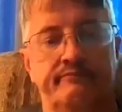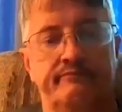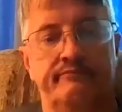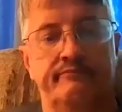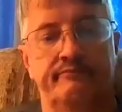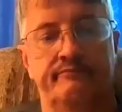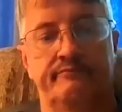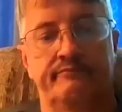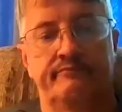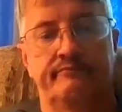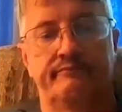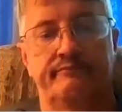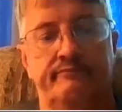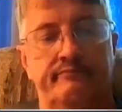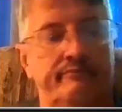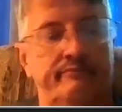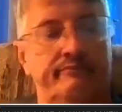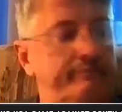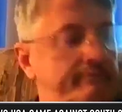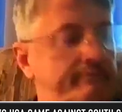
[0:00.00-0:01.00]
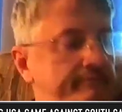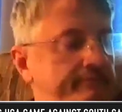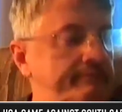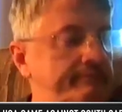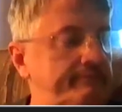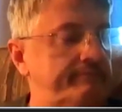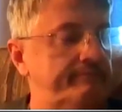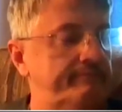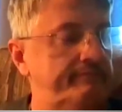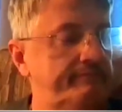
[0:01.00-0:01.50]

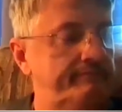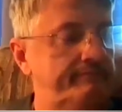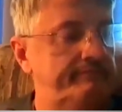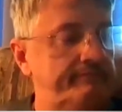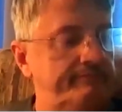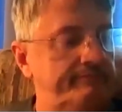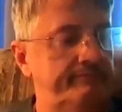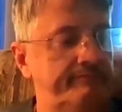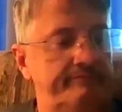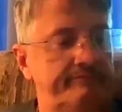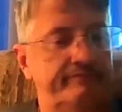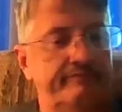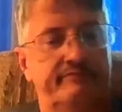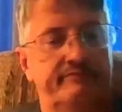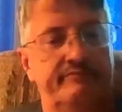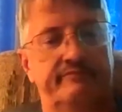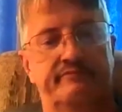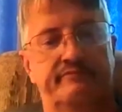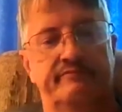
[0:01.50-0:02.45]
(silence)